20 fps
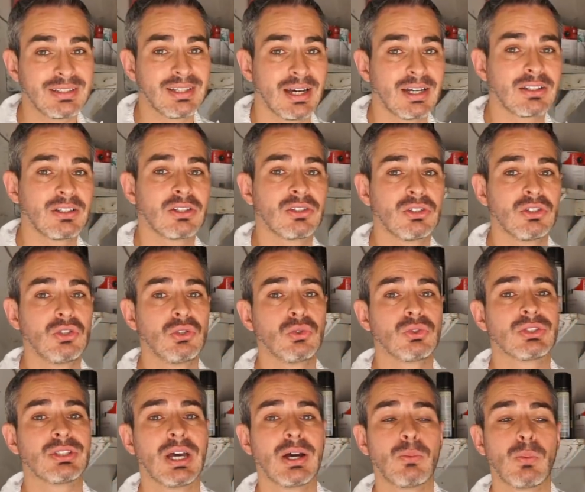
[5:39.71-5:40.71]
technically
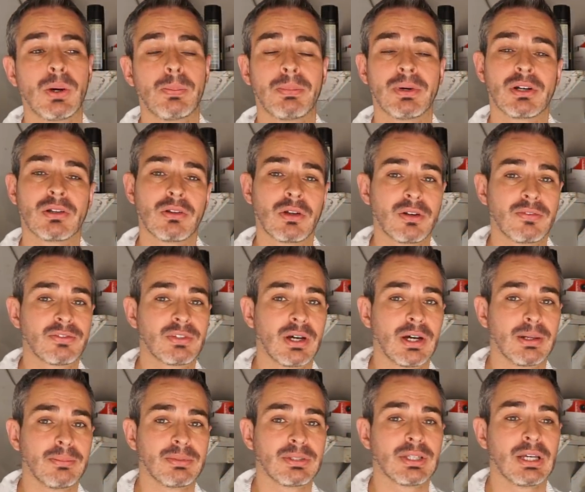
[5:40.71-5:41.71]
use that one, but a lot of
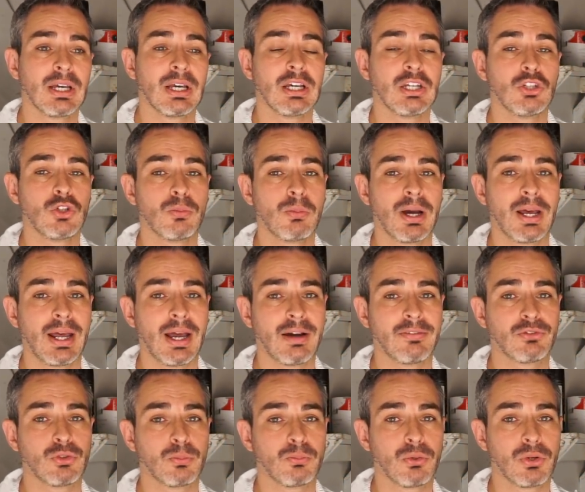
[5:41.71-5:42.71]
times you might
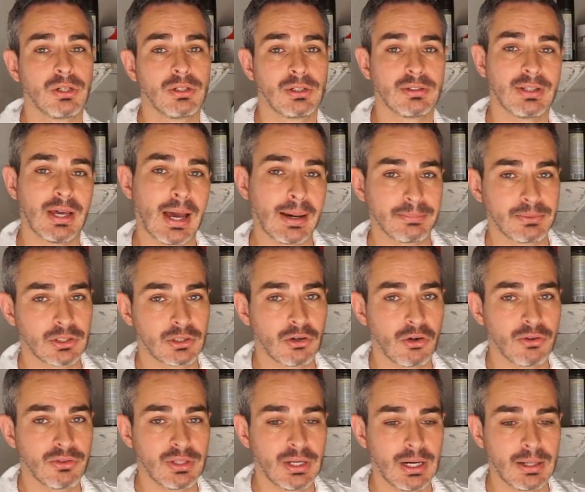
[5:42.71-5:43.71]
have to put an adapter
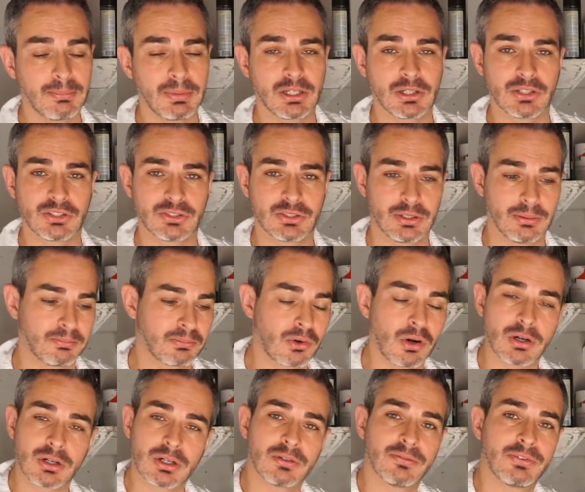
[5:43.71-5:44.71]
on there because the
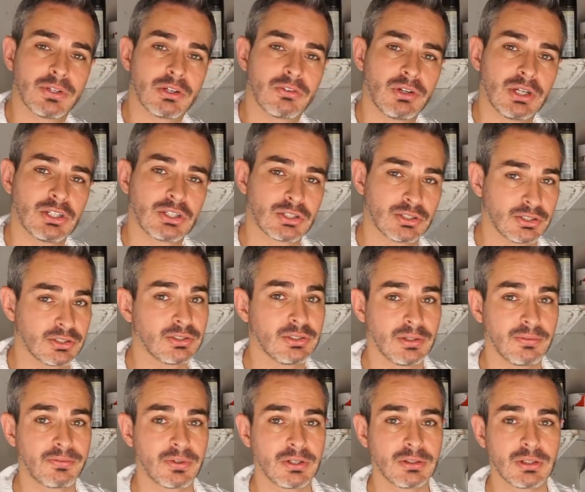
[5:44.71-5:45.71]
prong configuration is
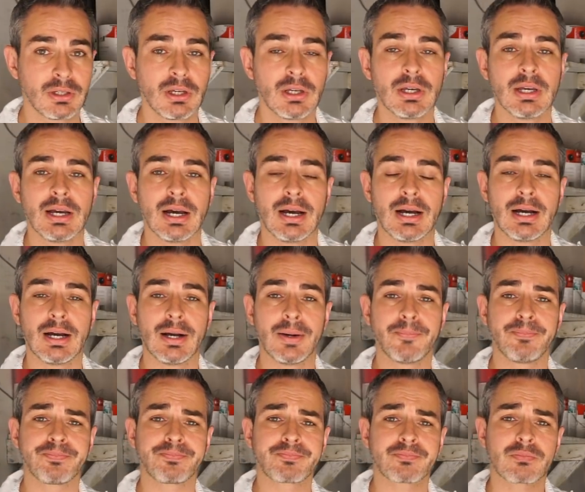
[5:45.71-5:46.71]
different.
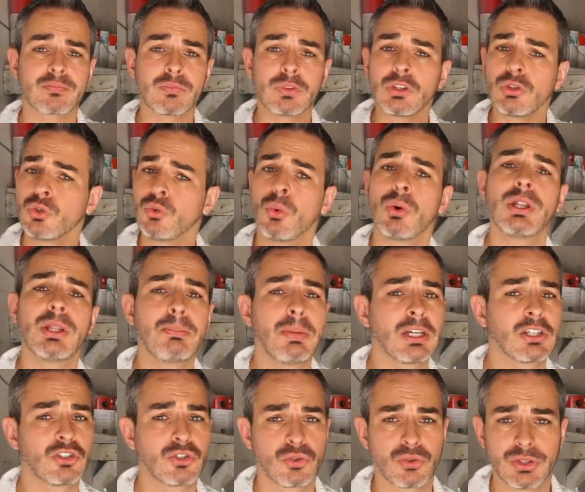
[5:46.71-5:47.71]
Um, you want to
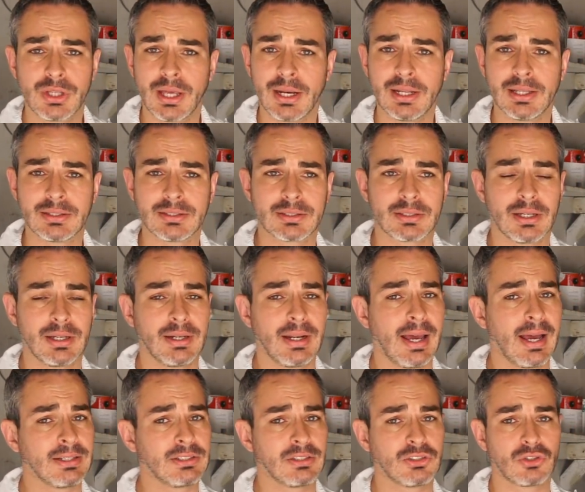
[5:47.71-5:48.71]
make sure that it's it
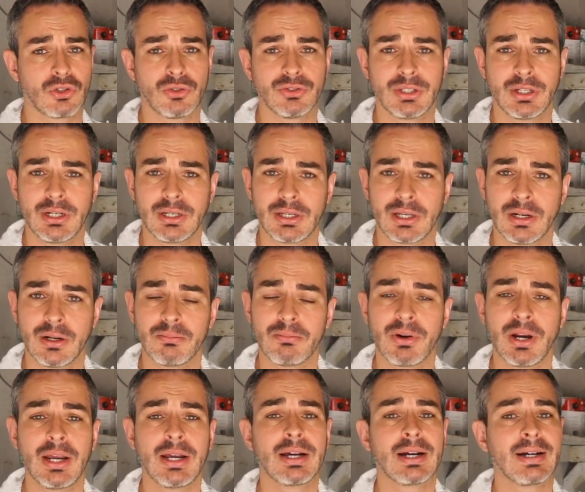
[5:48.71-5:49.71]
has its own dedicated
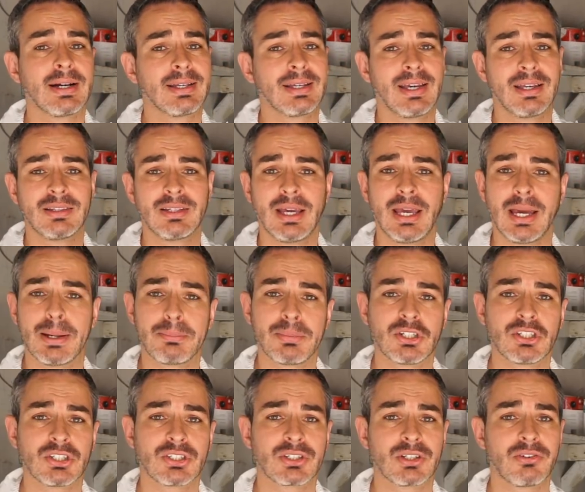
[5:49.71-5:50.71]
breaker. Again, the
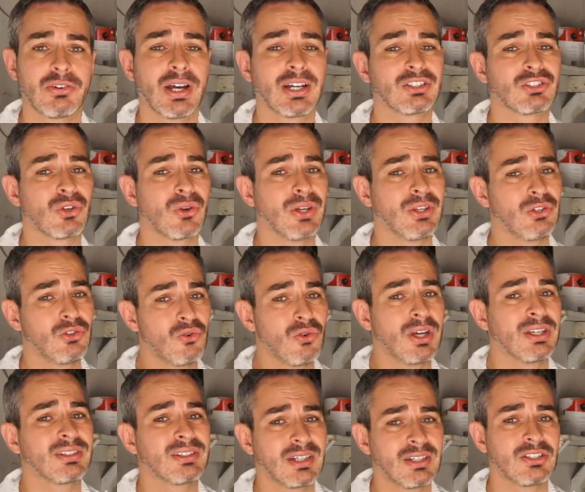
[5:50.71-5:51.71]
amperage is correct. So you
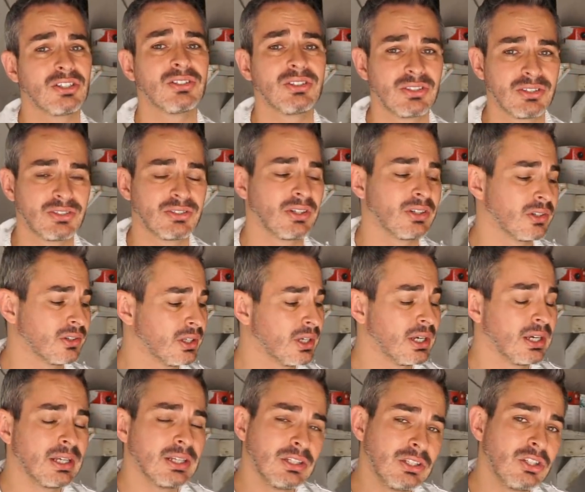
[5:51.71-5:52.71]
essentially still
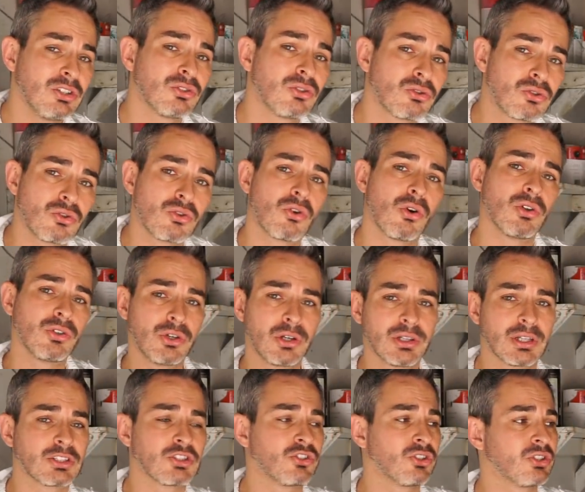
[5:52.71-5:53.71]
need to call your
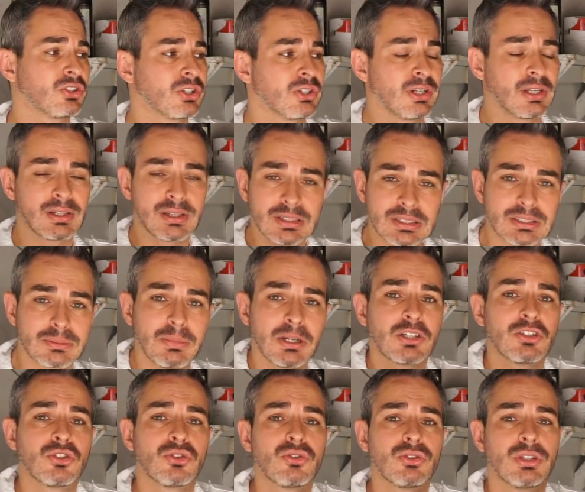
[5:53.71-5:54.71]
electrician and at least
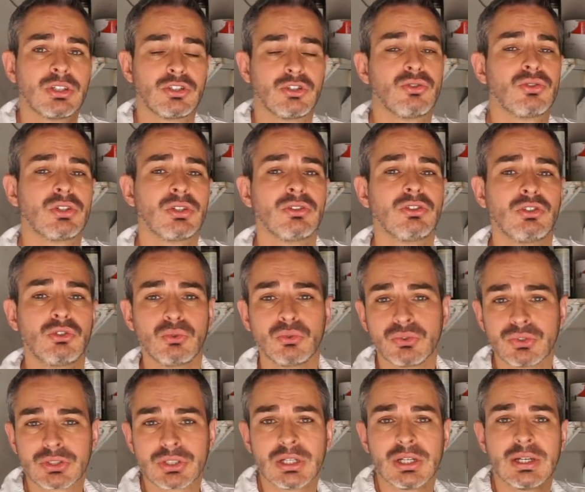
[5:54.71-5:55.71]
make sure that you can
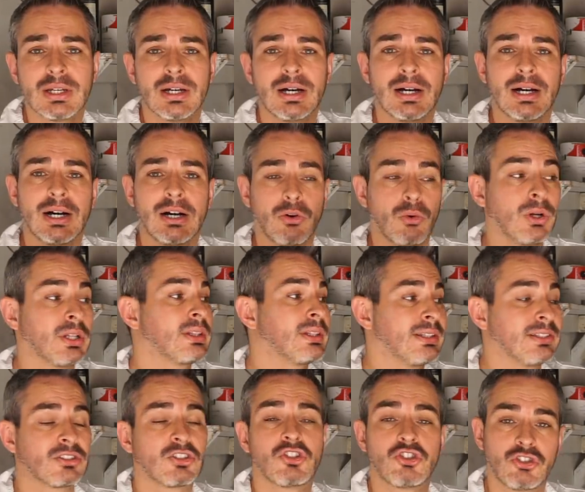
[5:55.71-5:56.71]
use uh, or at
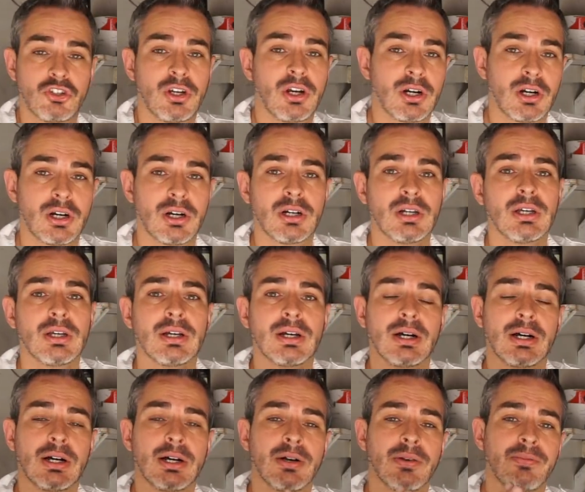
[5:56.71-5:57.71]
least share
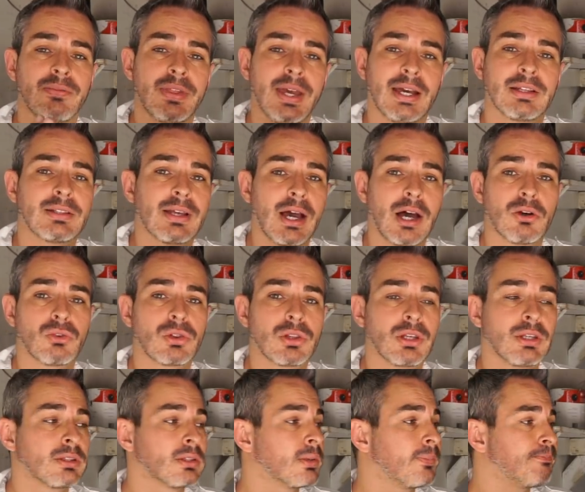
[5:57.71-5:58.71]
uh, that
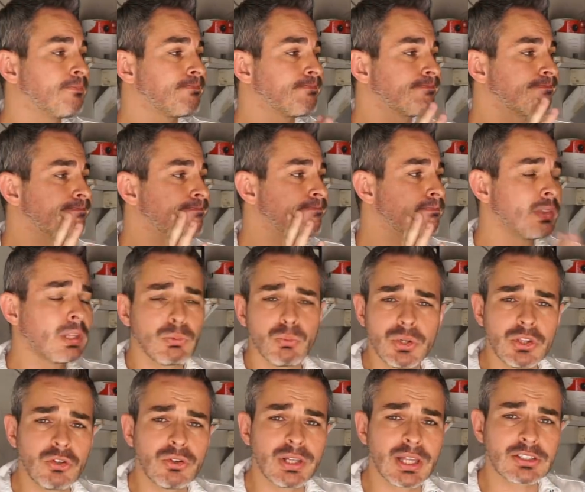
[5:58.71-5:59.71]
outlet
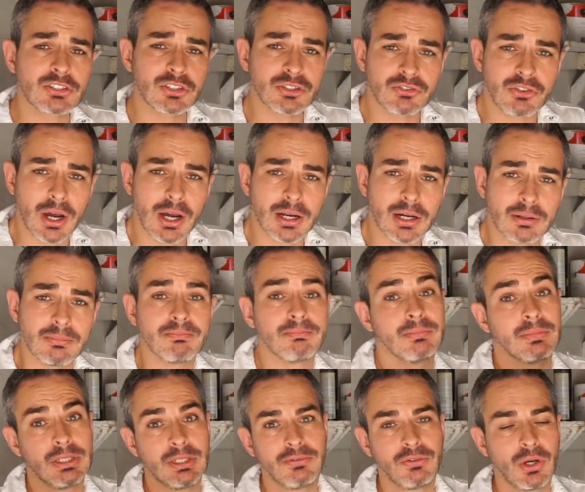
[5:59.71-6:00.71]
with your electric dryer
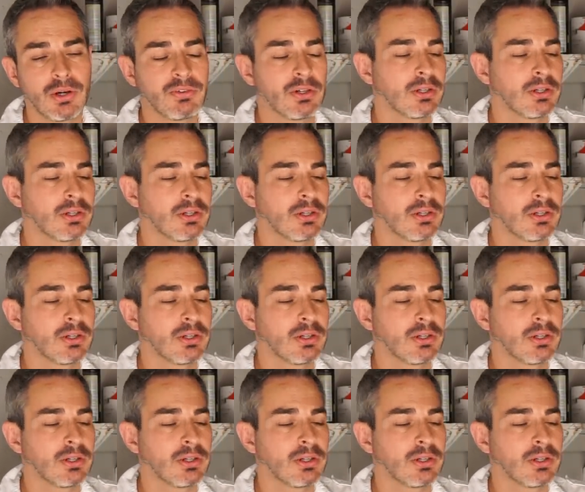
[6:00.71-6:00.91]
if you have